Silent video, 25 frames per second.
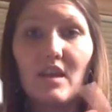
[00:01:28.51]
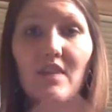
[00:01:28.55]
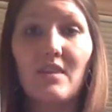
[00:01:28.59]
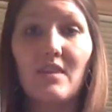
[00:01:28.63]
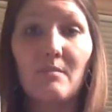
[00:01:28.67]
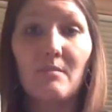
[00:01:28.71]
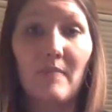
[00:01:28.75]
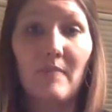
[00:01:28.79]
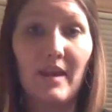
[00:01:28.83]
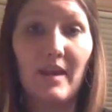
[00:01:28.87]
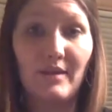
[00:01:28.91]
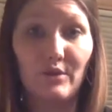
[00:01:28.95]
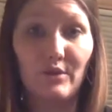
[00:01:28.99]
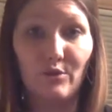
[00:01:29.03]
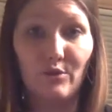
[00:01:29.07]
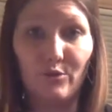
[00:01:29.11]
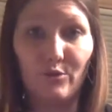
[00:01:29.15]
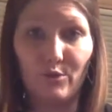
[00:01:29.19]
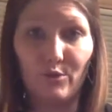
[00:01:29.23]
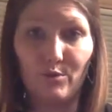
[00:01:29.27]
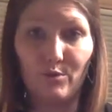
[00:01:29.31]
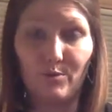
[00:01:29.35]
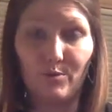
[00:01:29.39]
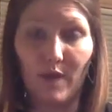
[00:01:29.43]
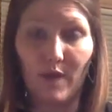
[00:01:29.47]
the manual
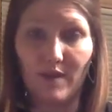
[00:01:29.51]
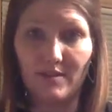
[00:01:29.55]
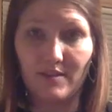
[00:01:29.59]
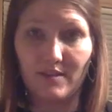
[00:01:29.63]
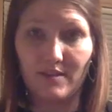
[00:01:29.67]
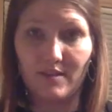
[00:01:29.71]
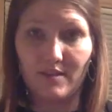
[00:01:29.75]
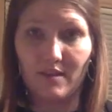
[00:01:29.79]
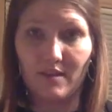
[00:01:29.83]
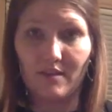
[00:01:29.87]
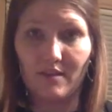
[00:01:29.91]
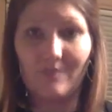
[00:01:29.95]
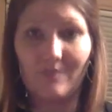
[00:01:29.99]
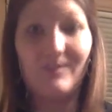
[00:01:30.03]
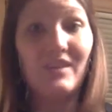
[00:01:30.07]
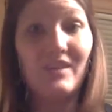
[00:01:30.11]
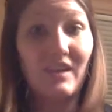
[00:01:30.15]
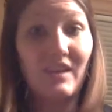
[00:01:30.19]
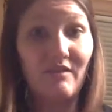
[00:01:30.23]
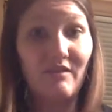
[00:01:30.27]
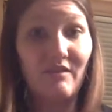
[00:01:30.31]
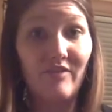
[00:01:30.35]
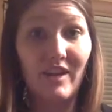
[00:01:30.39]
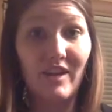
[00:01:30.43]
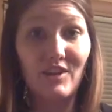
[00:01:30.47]
food processor.
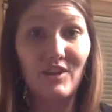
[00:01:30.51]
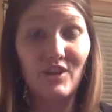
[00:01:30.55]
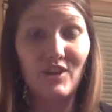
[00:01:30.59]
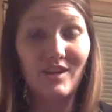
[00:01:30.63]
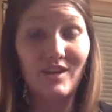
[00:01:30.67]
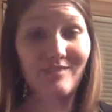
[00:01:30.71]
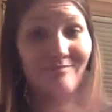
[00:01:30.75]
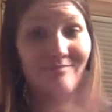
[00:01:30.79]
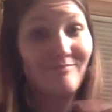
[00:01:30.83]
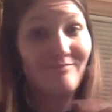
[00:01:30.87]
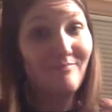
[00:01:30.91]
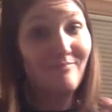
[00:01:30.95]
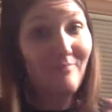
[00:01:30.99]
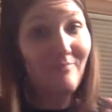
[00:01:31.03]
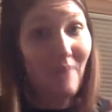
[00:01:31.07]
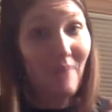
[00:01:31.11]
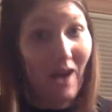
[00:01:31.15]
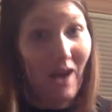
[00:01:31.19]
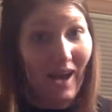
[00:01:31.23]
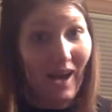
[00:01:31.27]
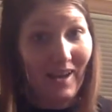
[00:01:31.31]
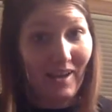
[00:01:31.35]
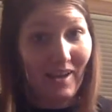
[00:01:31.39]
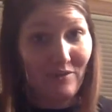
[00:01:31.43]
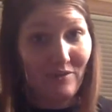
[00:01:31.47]
Confession,
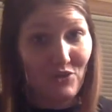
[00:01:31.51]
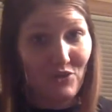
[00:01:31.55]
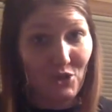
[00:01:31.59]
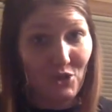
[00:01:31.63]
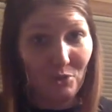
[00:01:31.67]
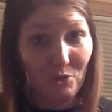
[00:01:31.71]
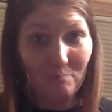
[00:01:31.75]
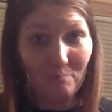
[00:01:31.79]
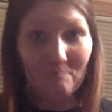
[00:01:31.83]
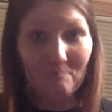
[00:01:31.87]
I have two.